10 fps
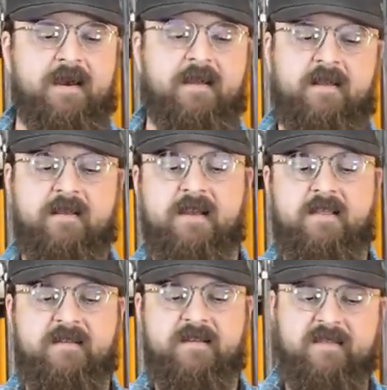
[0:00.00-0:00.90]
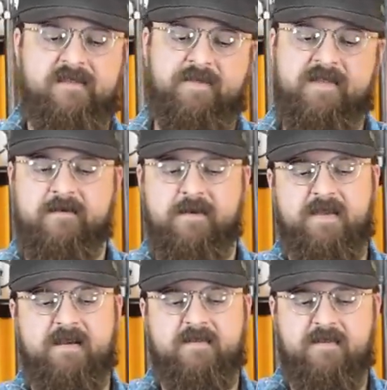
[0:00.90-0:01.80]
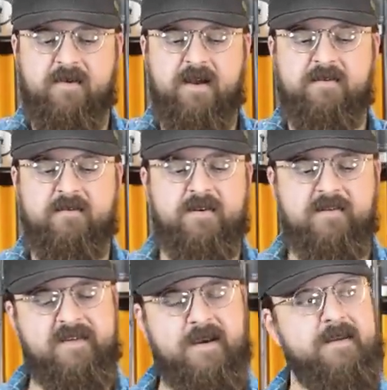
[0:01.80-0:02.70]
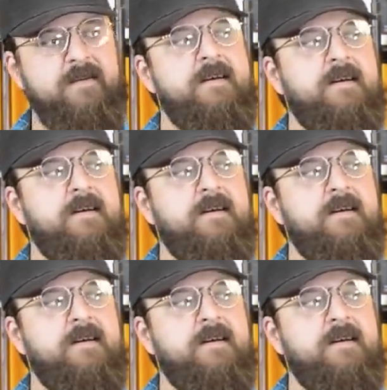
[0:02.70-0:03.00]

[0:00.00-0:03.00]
And then again, these got the Spitzer update, so the rounded rear sight.